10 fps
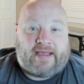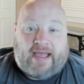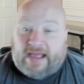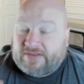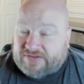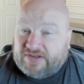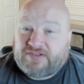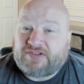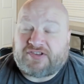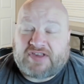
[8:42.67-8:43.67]
And since
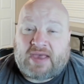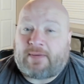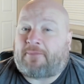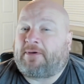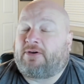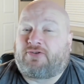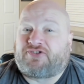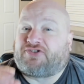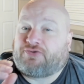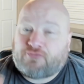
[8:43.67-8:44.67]
this game appeals
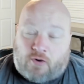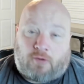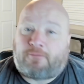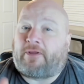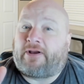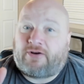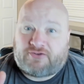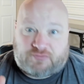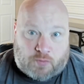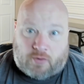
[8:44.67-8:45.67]
to role
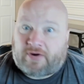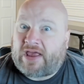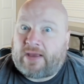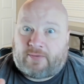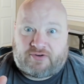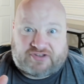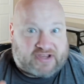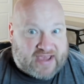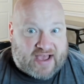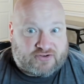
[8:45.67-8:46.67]
players, war gamers, and
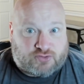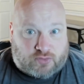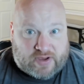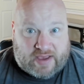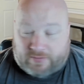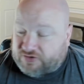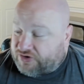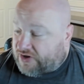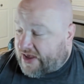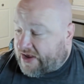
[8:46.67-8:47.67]
casual gamers
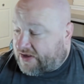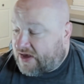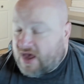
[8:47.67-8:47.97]
alike,